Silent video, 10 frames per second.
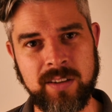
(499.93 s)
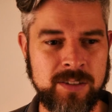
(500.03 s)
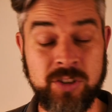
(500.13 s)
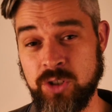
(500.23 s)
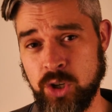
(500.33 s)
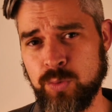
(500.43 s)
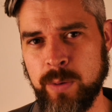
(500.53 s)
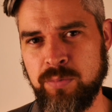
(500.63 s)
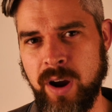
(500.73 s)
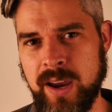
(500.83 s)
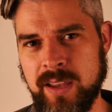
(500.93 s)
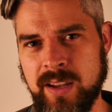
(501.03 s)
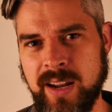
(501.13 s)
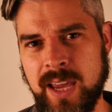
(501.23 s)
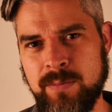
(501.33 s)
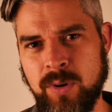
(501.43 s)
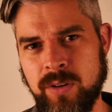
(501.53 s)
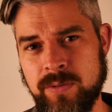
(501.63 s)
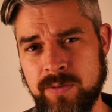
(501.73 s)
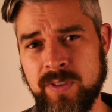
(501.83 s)
So should we pray in the name
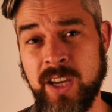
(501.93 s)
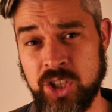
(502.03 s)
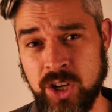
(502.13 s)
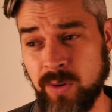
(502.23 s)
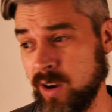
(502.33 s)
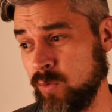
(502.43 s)
of Yeshua?